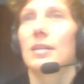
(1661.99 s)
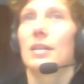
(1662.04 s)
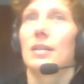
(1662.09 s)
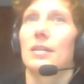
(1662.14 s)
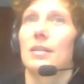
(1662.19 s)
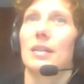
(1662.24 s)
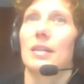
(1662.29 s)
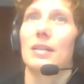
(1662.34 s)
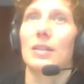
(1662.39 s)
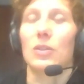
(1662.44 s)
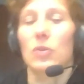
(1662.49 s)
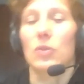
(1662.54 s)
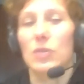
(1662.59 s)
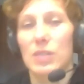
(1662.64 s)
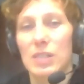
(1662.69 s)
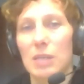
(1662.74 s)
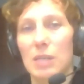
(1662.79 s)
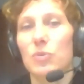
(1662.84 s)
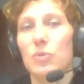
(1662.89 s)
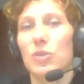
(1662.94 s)
that the
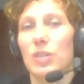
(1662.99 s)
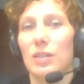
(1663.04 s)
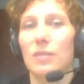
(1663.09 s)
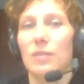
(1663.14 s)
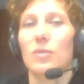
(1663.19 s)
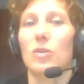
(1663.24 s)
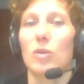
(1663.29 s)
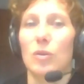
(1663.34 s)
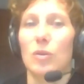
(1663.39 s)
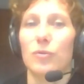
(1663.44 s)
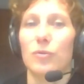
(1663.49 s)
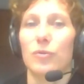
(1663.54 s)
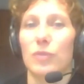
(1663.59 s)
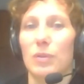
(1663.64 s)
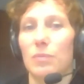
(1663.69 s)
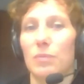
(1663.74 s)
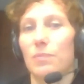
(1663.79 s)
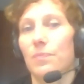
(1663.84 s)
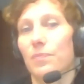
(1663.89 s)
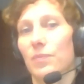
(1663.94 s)
consumption of
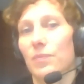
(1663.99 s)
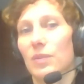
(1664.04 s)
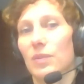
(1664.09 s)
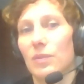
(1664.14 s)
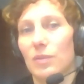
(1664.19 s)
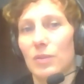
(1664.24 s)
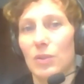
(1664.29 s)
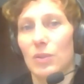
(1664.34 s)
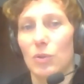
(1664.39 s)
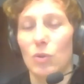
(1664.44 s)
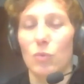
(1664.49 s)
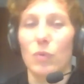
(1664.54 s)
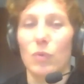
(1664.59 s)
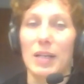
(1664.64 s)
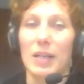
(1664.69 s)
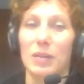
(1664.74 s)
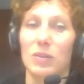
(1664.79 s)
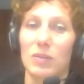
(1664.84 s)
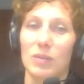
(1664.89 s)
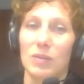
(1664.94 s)

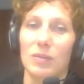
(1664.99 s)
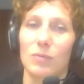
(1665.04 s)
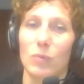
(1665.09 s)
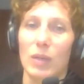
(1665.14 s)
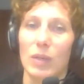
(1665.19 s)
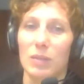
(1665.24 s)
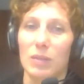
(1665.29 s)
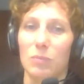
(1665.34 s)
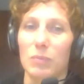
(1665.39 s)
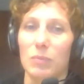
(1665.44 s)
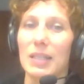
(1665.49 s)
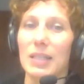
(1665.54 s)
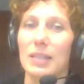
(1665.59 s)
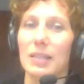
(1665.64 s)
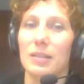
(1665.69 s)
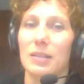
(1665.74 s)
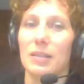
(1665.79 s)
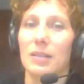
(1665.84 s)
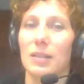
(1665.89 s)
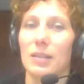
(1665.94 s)
wild
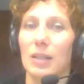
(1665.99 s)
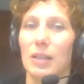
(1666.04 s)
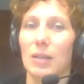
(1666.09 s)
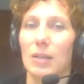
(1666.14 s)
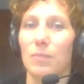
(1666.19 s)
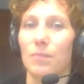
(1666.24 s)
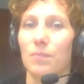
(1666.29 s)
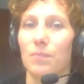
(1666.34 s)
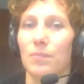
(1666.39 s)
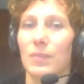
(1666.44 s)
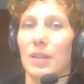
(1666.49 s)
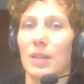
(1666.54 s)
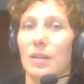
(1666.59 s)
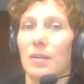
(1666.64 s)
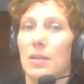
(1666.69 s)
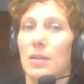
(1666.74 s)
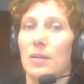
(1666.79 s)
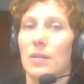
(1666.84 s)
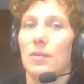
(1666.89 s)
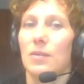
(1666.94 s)
meat
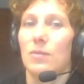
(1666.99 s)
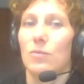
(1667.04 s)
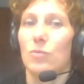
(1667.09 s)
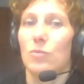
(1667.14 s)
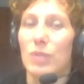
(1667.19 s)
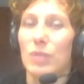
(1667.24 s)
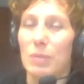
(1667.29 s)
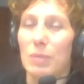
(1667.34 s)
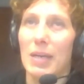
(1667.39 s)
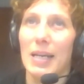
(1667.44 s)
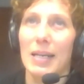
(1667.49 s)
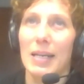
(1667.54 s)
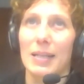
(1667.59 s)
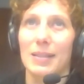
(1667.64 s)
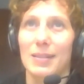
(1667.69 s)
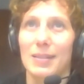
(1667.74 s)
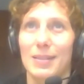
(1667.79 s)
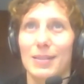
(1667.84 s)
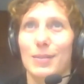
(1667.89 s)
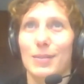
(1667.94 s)

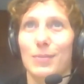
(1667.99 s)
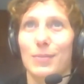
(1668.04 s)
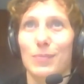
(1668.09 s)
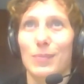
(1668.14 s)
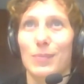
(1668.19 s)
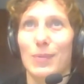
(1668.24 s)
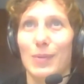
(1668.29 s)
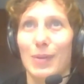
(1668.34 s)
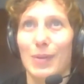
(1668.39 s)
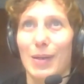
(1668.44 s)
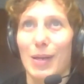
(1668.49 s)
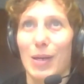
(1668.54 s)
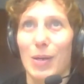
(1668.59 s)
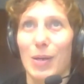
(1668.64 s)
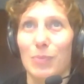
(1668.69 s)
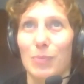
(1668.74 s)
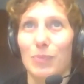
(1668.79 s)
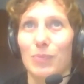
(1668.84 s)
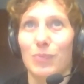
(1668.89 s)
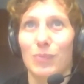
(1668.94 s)
remains
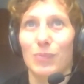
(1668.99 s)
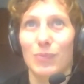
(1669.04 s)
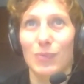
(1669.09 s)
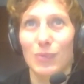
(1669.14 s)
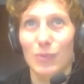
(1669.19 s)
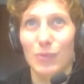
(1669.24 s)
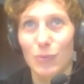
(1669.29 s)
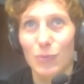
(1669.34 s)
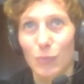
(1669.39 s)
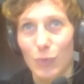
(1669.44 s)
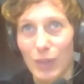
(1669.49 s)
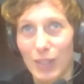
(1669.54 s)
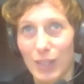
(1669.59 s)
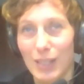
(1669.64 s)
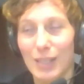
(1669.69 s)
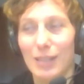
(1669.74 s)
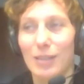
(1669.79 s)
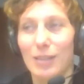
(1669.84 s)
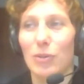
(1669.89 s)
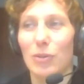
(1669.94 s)

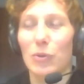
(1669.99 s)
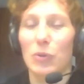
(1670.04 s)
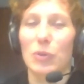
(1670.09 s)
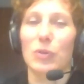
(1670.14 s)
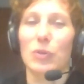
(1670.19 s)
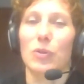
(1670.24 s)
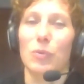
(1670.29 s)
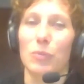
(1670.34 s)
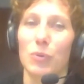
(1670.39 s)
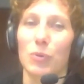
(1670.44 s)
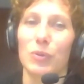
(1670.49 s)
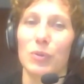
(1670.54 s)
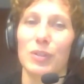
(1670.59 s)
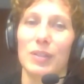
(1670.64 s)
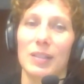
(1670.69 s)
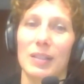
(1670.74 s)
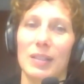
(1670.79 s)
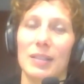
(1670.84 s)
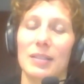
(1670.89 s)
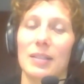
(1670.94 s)
within the local
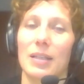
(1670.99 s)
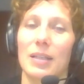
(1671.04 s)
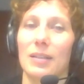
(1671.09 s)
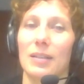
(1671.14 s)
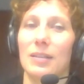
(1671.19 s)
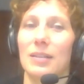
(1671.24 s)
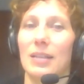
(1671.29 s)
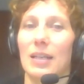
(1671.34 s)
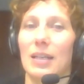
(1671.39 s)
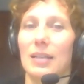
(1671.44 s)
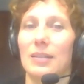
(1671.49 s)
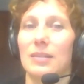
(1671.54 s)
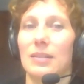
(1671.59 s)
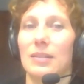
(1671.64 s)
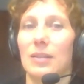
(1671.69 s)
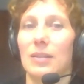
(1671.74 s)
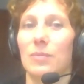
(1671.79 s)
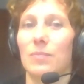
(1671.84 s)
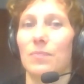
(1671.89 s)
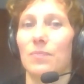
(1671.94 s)
communities, and that
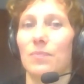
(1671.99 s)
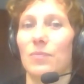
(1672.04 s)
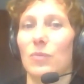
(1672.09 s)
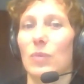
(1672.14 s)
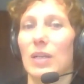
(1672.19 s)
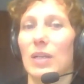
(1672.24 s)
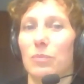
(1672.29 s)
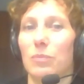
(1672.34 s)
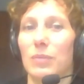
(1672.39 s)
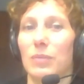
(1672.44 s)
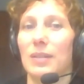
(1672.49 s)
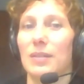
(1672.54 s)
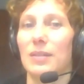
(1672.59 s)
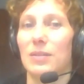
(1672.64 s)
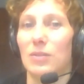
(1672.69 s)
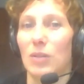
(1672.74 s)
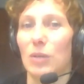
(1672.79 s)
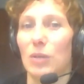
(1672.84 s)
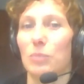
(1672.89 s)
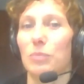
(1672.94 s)
wild meat
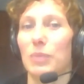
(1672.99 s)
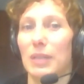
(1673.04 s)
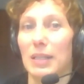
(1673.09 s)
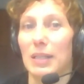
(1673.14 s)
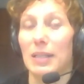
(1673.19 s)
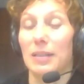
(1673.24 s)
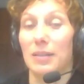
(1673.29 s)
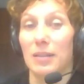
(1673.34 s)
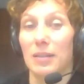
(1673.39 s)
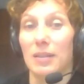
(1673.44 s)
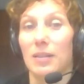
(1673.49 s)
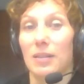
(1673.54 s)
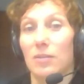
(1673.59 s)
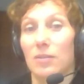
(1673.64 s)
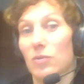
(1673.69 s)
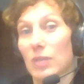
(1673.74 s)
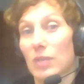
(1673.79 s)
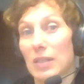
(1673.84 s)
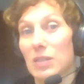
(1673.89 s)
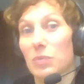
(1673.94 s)
is not being
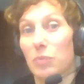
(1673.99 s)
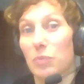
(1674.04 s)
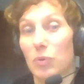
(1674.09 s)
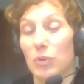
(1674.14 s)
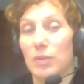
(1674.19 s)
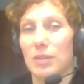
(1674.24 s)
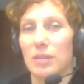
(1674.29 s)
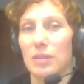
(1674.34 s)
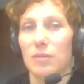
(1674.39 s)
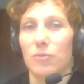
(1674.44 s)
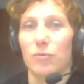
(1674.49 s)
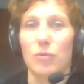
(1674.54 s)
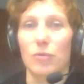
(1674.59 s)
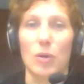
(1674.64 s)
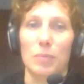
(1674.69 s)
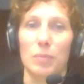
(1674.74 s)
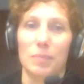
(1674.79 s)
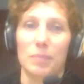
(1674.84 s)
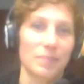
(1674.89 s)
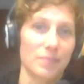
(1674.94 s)
transported
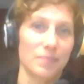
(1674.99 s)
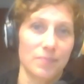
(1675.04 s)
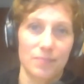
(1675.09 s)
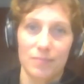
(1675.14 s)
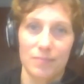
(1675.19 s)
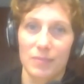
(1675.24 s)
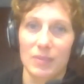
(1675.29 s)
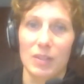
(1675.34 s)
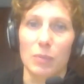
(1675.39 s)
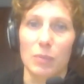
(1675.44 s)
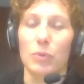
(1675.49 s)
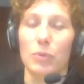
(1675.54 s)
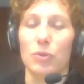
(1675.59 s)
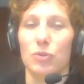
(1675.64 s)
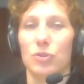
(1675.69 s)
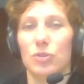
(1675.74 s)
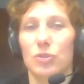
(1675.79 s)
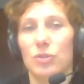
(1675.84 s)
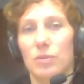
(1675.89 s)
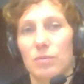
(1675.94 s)
from the
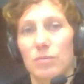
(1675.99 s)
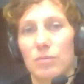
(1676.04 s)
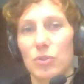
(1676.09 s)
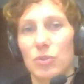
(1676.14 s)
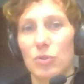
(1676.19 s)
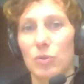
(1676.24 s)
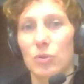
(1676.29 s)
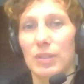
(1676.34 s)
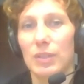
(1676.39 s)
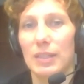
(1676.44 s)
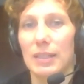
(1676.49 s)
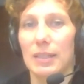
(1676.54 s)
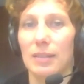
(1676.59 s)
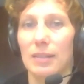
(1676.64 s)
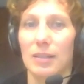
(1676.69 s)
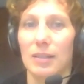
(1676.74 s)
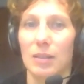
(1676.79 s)
bush to the